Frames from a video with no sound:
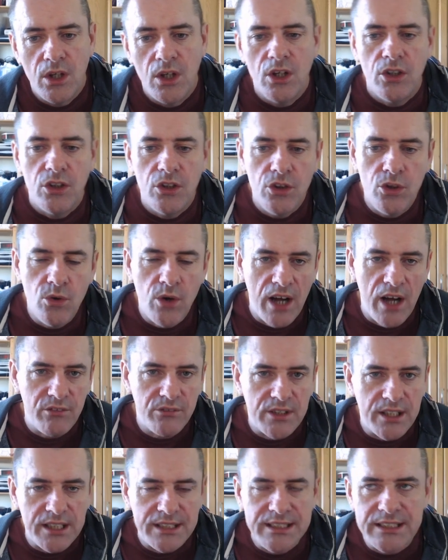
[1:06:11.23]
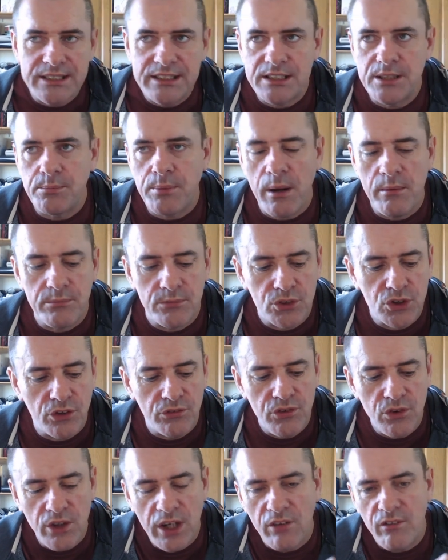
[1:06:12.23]
You have, this is the problem. So if
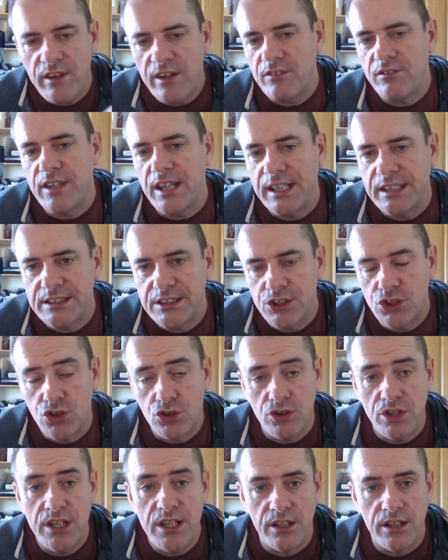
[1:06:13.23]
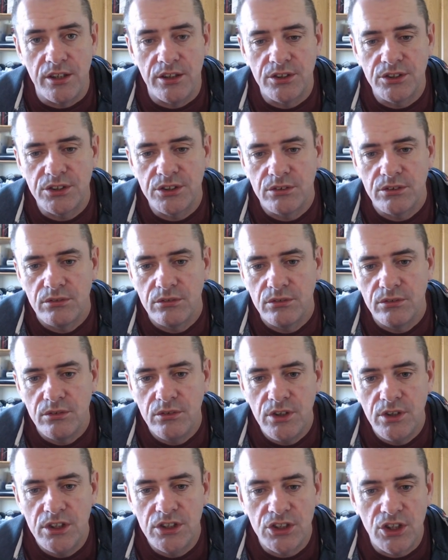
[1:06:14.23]
you get rid of things in 3 years,
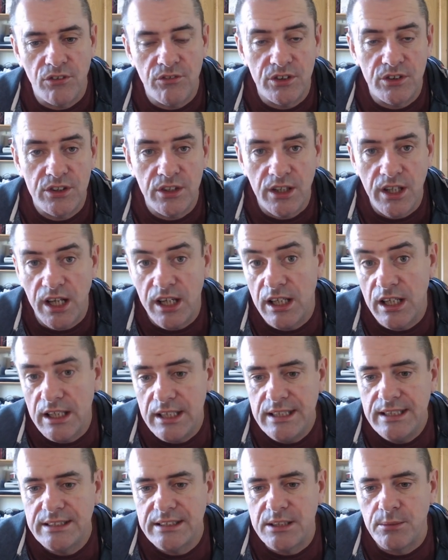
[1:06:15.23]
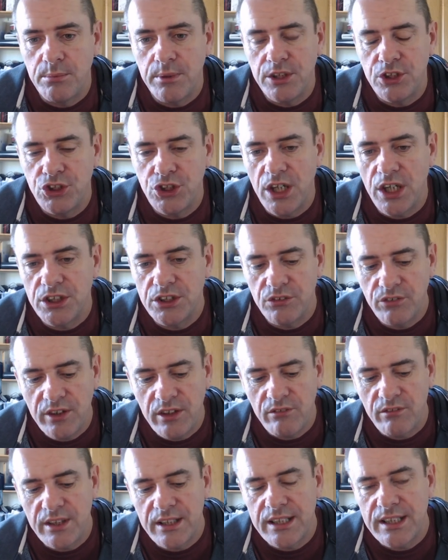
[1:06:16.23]
you suffer the kind of least depreciation. If you get
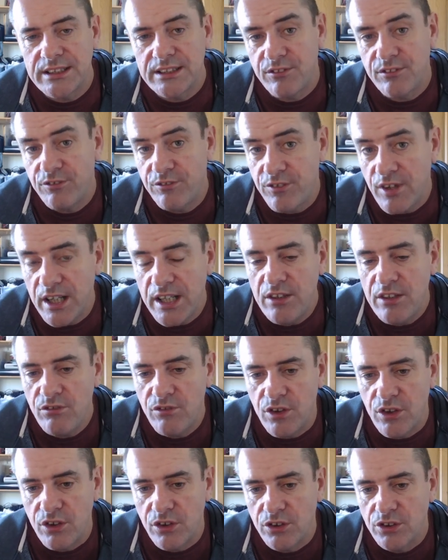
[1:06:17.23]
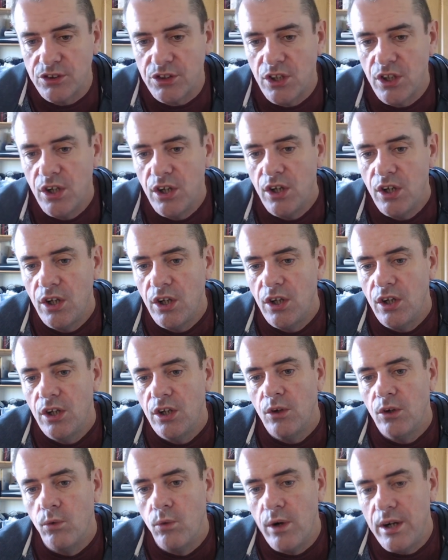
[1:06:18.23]
rid of things in 5 years,
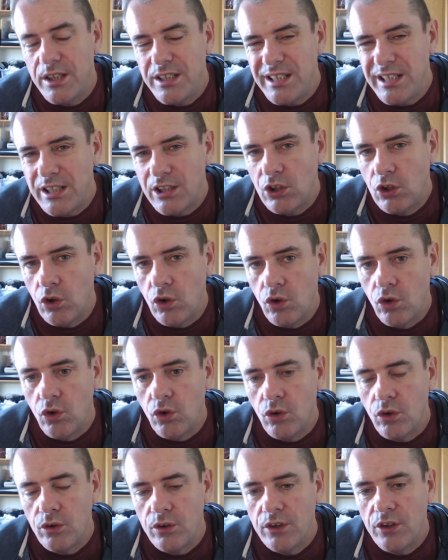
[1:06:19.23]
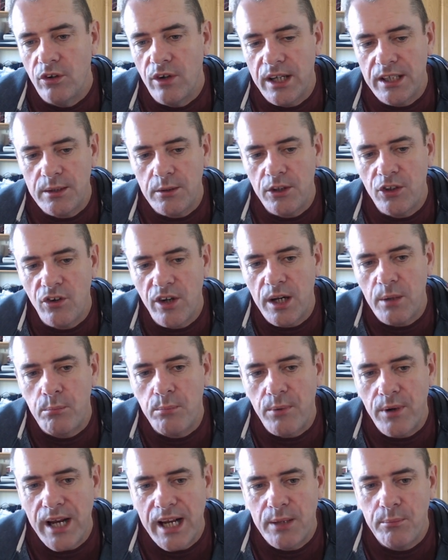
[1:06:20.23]
where do you go? You're at a
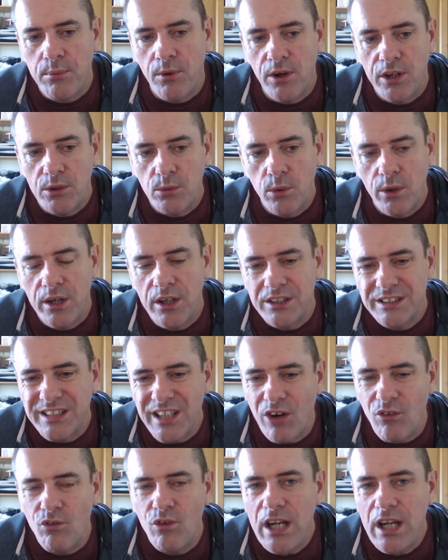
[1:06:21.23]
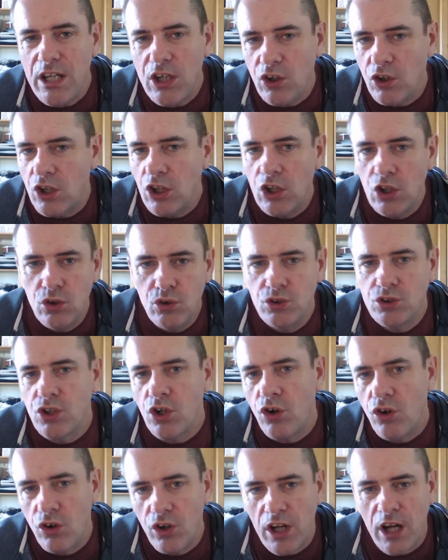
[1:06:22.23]
break point where it's not really going to lose a
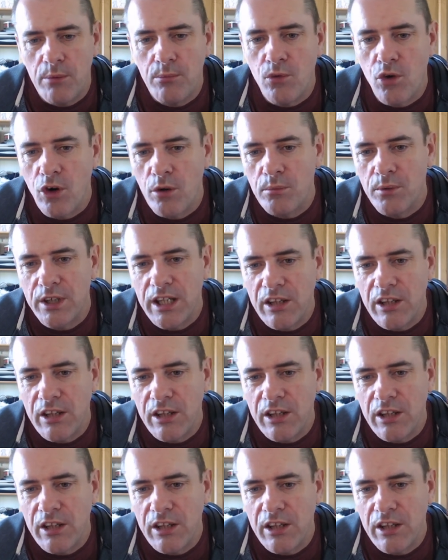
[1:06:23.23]
whole lot more money.